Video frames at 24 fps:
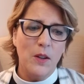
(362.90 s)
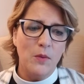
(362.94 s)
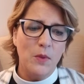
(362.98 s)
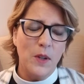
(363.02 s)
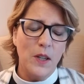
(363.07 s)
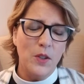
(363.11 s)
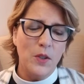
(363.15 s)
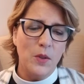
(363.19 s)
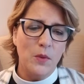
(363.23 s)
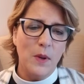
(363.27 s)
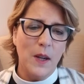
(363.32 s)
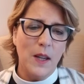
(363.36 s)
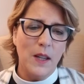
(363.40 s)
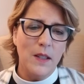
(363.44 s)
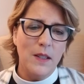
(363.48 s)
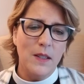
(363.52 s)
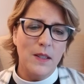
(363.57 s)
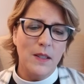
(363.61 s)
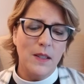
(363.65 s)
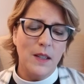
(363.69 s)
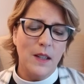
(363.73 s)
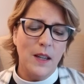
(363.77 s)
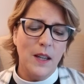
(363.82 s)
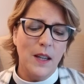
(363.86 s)
racial
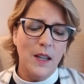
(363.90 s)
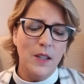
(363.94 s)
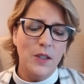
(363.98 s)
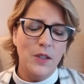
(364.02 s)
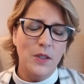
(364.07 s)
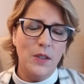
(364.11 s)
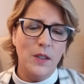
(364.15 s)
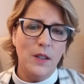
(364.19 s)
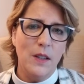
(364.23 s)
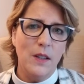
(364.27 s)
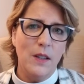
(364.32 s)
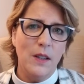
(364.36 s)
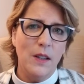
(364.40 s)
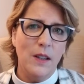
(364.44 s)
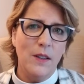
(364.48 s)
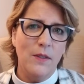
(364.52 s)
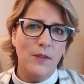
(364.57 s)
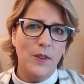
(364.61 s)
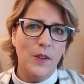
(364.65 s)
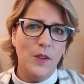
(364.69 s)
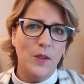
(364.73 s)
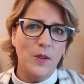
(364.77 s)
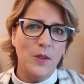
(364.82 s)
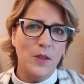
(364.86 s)
reconciliation,
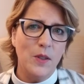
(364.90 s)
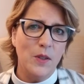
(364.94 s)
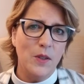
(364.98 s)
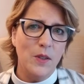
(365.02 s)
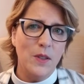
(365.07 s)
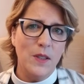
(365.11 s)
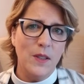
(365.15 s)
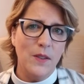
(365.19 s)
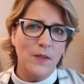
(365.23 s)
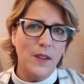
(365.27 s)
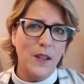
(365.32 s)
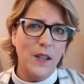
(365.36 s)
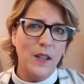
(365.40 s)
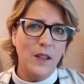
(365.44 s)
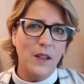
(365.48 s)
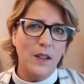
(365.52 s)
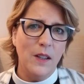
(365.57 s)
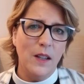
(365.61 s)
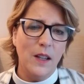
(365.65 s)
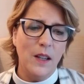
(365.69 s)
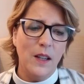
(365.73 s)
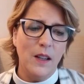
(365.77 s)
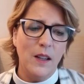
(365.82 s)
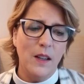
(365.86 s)
if those currents of
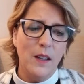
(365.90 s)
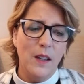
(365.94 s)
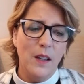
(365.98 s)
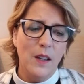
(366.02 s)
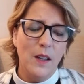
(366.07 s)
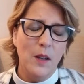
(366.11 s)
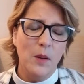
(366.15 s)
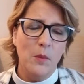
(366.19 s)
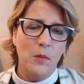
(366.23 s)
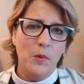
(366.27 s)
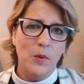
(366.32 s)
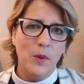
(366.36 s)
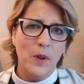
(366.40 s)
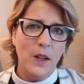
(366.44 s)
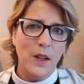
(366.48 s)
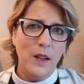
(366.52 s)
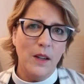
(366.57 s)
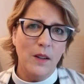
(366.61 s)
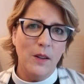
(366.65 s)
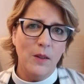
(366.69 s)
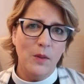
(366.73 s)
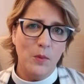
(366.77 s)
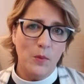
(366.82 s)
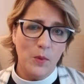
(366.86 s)
healing
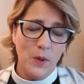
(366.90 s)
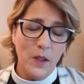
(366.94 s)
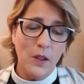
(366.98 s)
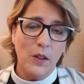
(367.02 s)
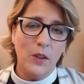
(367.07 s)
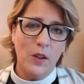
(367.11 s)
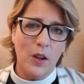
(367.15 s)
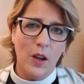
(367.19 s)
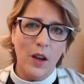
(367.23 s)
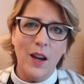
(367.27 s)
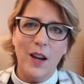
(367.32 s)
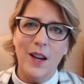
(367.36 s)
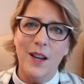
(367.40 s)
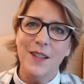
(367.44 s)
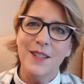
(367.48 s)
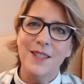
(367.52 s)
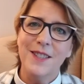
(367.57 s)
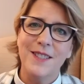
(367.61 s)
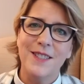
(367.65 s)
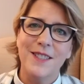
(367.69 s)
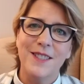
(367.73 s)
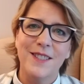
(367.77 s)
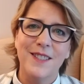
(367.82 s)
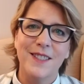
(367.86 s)
bring real
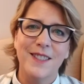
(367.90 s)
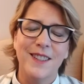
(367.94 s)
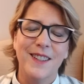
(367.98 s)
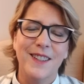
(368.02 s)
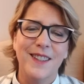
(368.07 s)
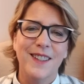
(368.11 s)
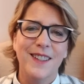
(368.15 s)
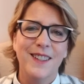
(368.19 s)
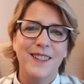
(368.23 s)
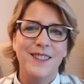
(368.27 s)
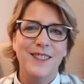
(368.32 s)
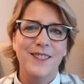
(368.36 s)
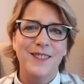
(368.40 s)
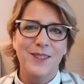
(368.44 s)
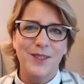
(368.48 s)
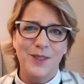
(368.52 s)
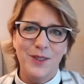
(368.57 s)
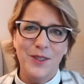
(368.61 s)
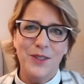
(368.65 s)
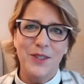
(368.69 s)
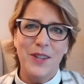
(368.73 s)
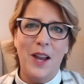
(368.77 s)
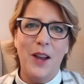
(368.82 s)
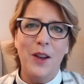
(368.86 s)
costs to
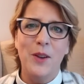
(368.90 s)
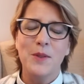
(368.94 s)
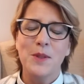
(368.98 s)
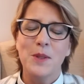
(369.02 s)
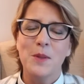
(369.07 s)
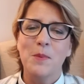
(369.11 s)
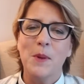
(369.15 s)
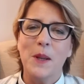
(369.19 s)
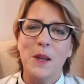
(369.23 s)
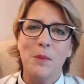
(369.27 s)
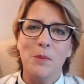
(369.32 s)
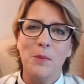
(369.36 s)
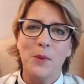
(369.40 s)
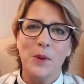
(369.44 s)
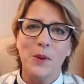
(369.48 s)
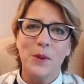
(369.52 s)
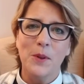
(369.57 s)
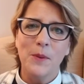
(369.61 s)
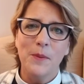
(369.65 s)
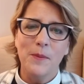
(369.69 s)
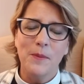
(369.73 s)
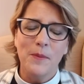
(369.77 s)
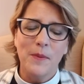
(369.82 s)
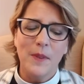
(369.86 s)
the
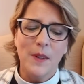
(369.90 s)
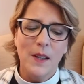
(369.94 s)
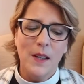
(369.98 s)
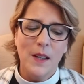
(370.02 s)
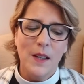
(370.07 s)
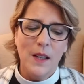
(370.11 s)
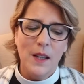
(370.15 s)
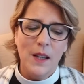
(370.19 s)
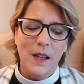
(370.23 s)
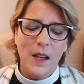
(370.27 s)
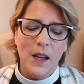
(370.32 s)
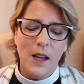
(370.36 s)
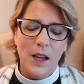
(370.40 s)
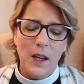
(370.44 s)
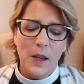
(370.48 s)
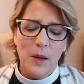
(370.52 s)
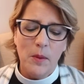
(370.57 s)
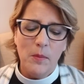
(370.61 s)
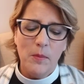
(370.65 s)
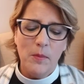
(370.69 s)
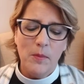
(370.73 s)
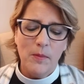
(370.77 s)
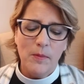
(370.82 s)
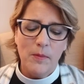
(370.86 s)
townspeople,
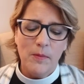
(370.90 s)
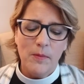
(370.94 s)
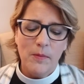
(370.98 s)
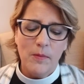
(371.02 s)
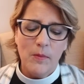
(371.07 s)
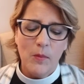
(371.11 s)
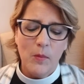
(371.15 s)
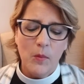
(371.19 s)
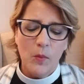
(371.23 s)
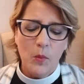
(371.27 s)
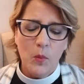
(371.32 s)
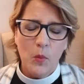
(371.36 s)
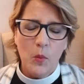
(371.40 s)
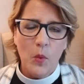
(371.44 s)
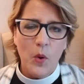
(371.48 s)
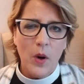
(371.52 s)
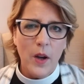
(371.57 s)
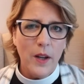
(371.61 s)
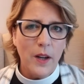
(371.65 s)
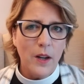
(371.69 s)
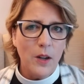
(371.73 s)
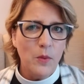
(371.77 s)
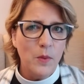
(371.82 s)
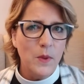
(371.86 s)

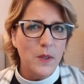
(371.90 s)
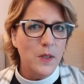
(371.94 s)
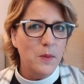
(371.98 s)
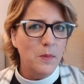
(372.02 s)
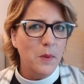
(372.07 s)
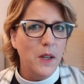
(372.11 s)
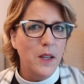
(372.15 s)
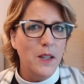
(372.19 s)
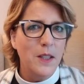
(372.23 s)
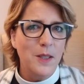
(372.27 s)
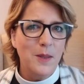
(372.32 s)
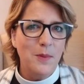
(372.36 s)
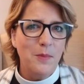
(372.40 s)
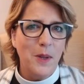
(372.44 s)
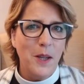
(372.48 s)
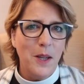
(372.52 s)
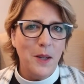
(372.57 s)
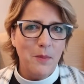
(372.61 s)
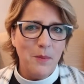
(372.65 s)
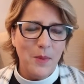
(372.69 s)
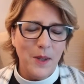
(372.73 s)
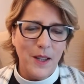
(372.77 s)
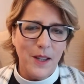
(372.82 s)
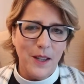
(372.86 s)
what our response
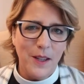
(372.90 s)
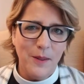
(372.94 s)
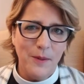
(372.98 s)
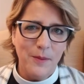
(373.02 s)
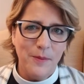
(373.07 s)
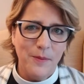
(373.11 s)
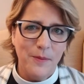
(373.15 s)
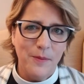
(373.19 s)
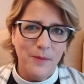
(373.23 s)
might be.